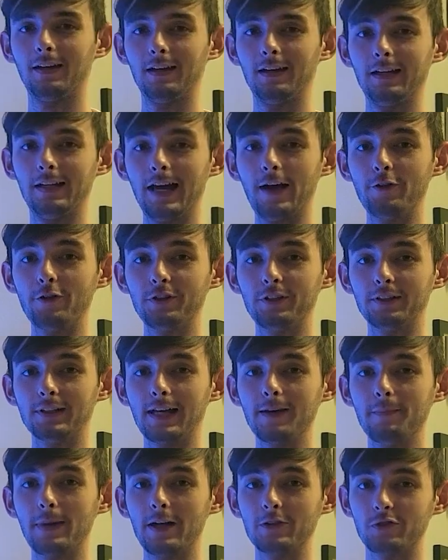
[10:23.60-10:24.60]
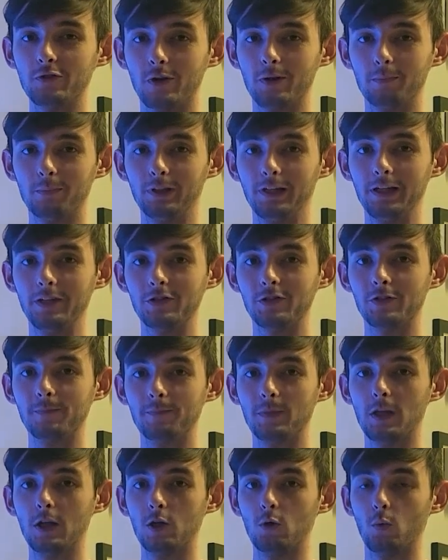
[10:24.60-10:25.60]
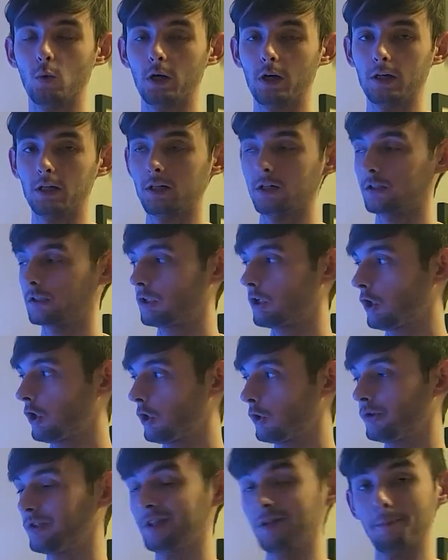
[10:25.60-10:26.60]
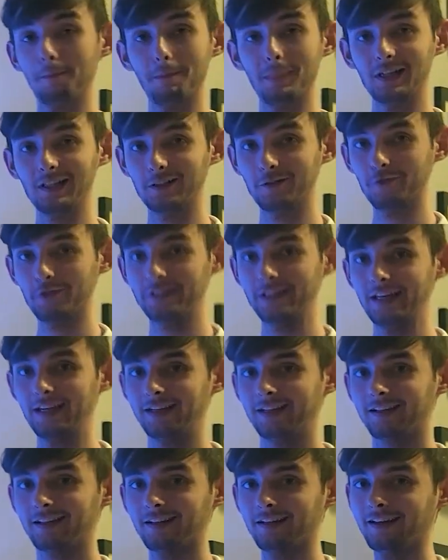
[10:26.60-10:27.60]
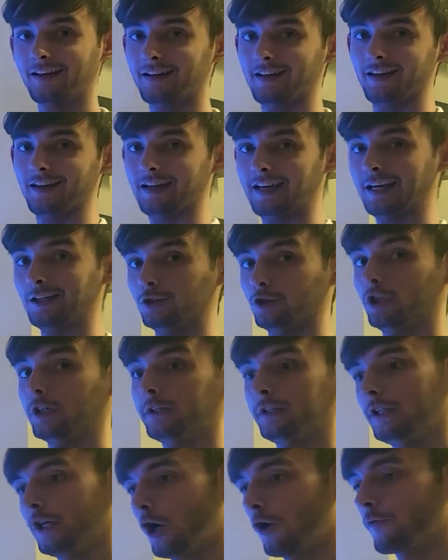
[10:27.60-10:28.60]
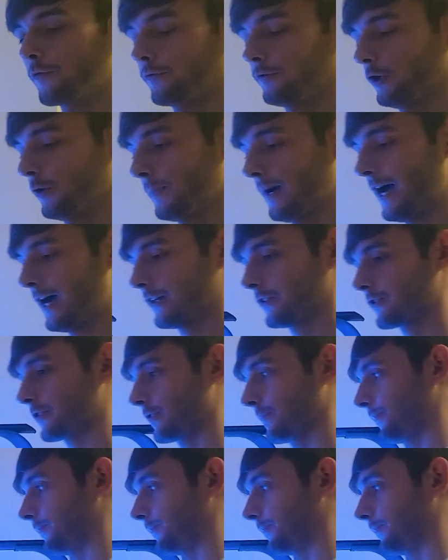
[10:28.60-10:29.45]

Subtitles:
And now that the light mounts are in place, we're gonna go to the middle of the tank and look at the overflow box.